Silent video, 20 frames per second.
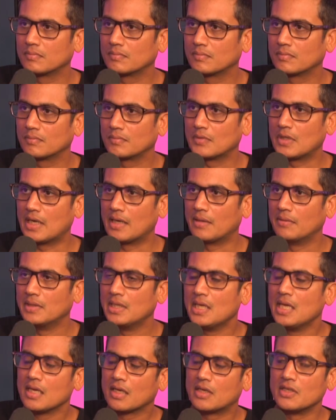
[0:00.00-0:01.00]

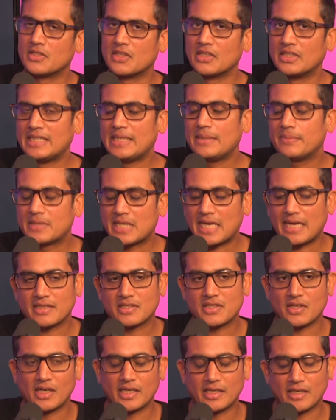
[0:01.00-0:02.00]
because the deep tech
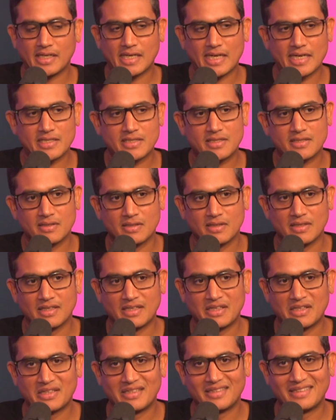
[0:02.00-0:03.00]
side, I guess,
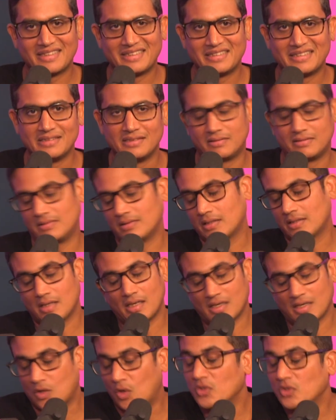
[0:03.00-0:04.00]

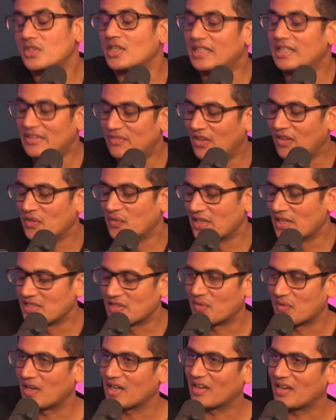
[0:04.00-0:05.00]
are constantly
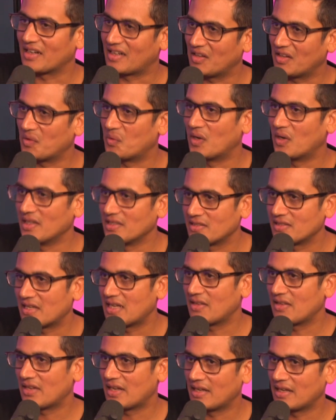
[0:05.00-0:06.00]
fundraising, right? Like otherwise
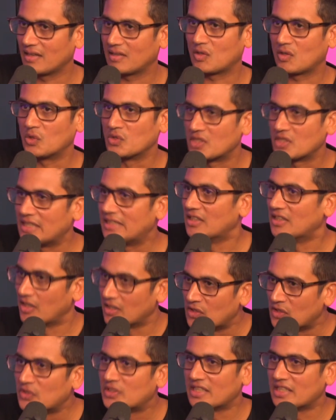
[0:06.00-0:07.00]
they're constantly
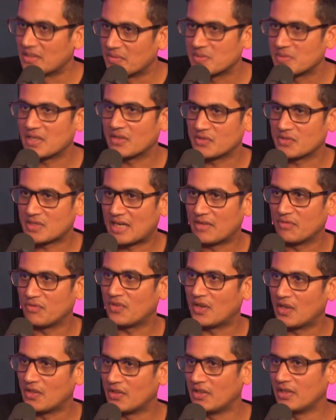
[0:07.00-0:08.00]
diluting themselves down
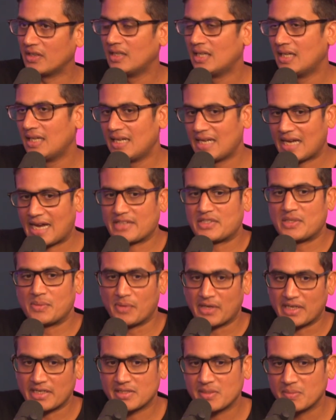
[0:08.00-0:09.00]
further. Actually
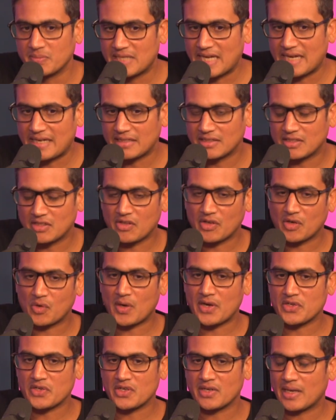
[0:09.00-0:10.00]
bringing some debt into the
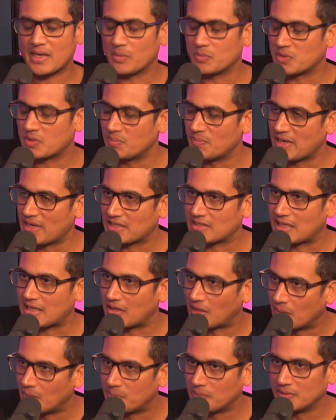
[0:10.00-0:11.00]
equation helps them mix that
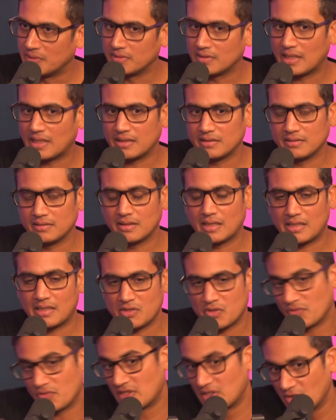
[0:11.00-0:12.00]
up and is
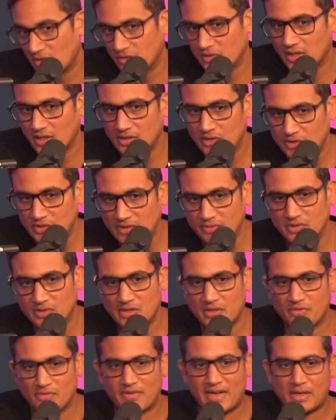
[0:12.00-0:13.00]
obviously non-dilutive to
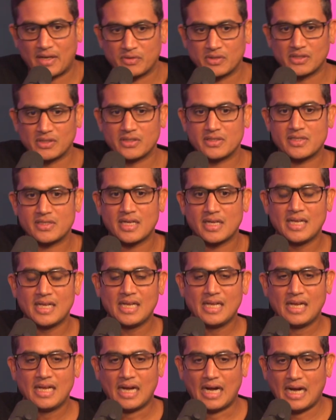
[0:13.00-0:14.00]
the founders.
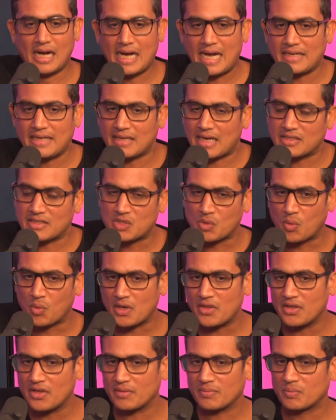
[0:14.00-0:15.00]
And so what are
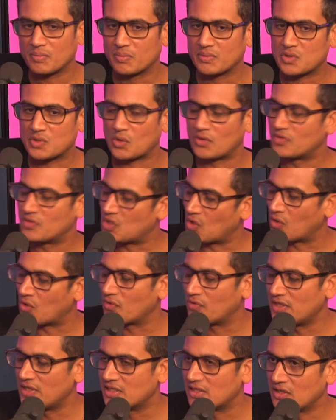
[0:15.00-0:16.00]
the sort of
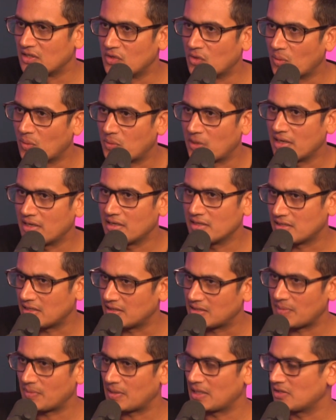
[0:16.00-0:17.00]
geographies that you operate in? Is it
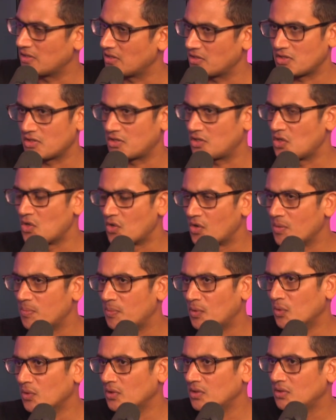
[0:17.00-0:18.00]
just Europe,
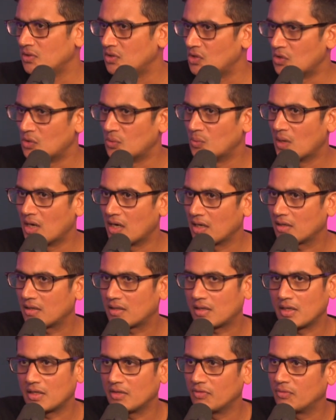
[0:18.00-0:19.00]
or do you work
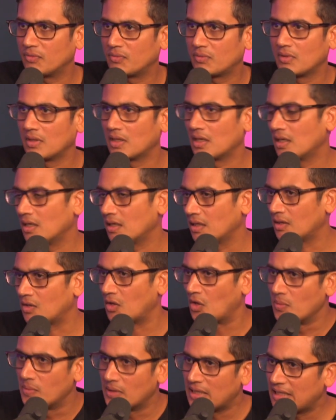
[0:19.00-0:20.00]
kind of
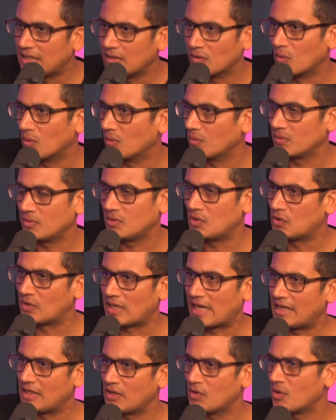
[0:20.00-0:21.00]
globally, or
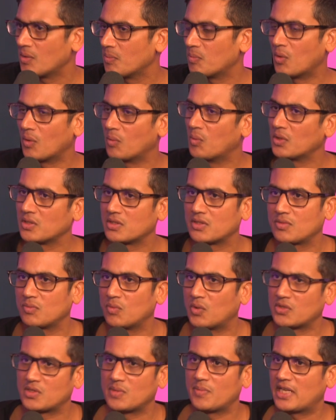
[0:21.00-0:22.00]
UK, Europe? What's
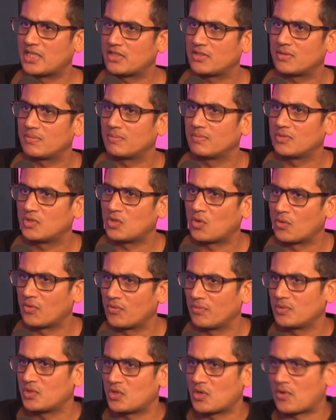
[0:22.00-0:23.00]
the best
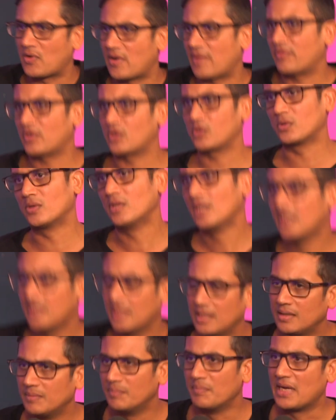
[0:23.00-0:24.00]
geographical
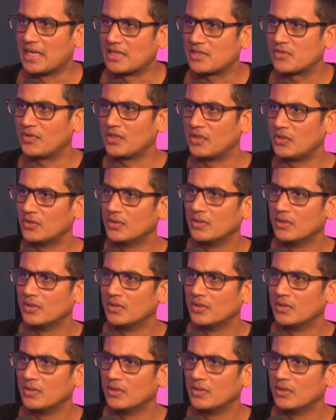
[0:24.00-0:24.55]
mix for you?